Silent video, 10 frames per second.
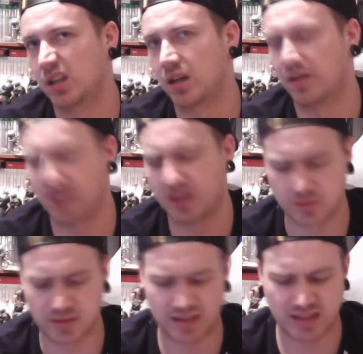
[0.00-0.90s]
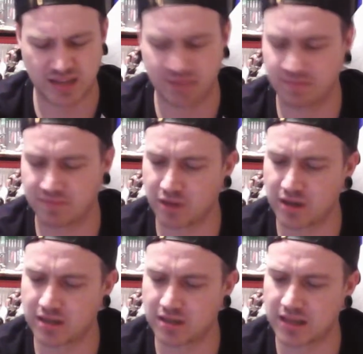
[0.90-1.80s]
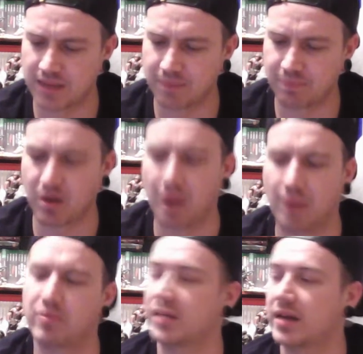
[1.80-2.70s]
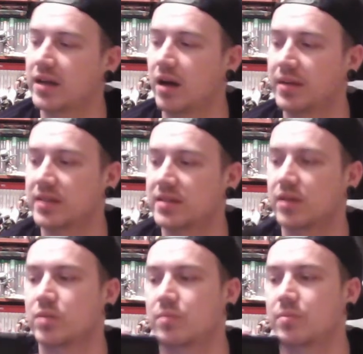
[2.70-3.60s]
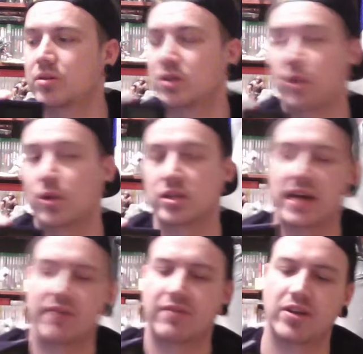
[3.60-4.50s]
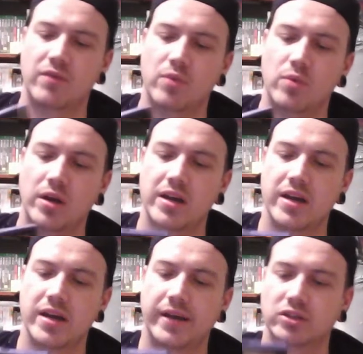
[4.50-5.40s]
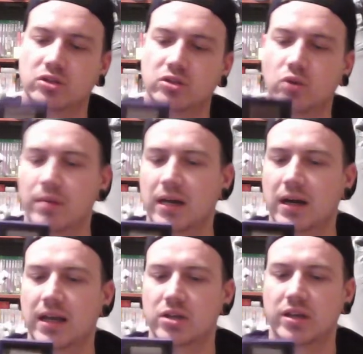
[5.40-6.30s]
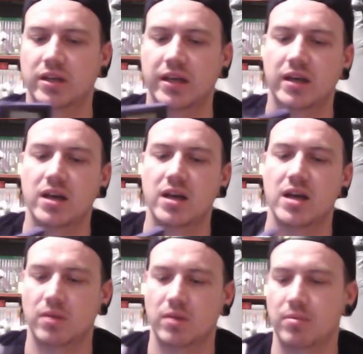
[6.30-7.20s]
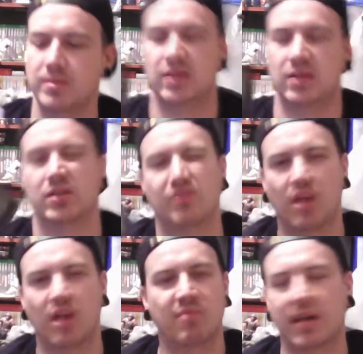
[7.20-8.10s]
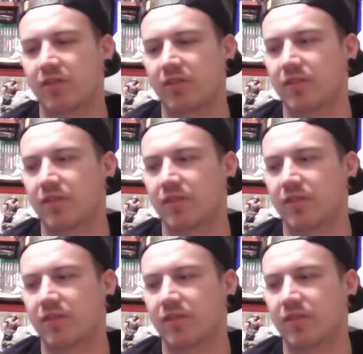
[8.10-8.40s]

I think it was about the same price as that. But I'm gonna sell this one because I do actually have another one. It's just not in my collection here. So I'll probably sell this for what I've paid for it